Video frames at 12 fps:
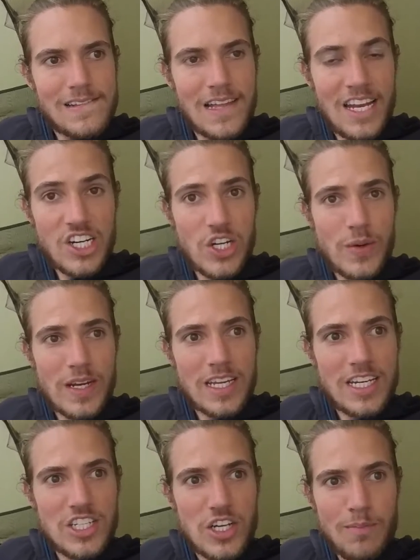I don't know what I'm
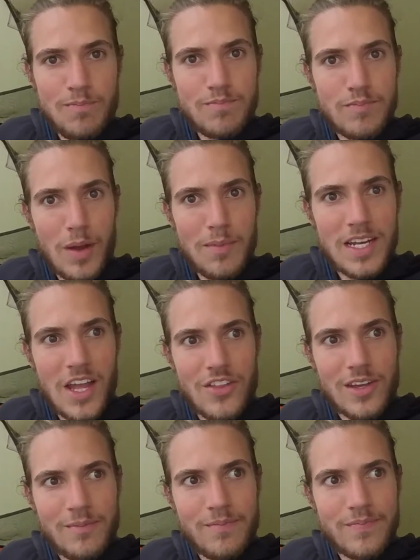gonna do. Probably
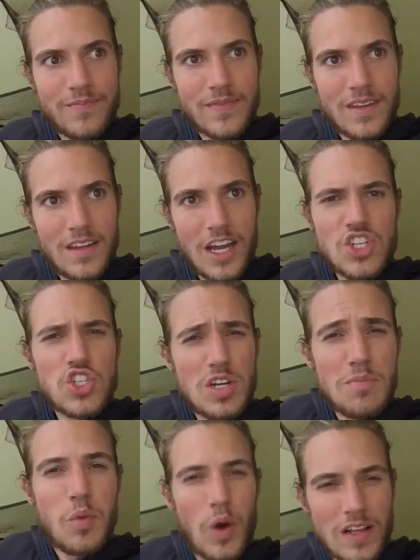nothing. I should
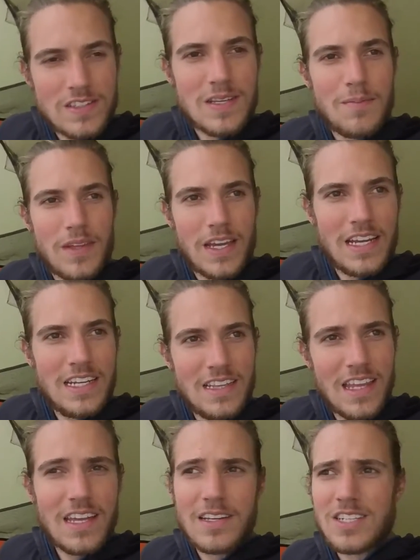have brought something. I need
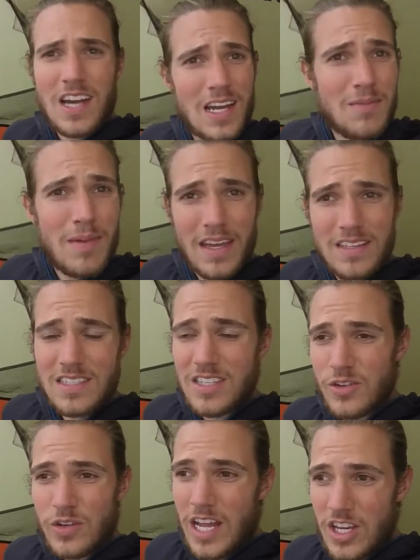like a Time magazine
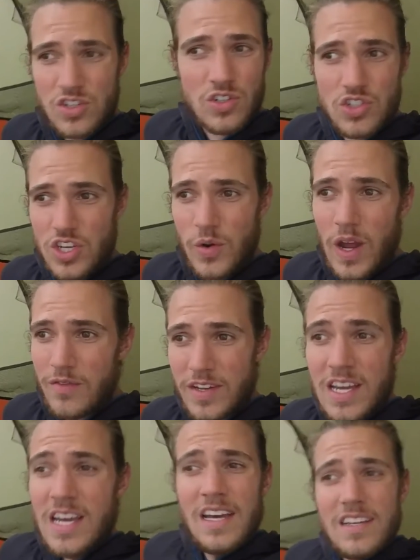or National Geographic.
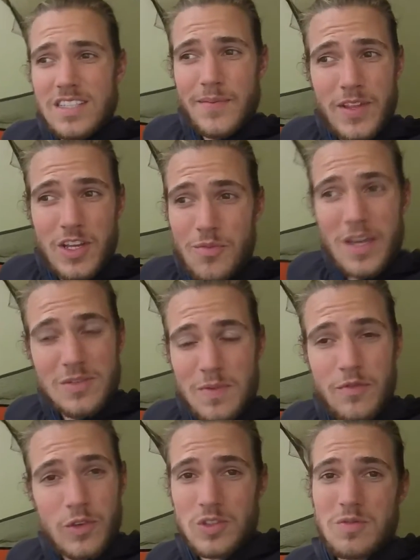Something that makes me
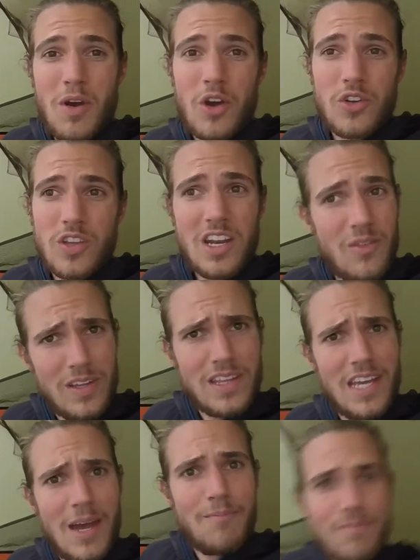feel smarter than I really am.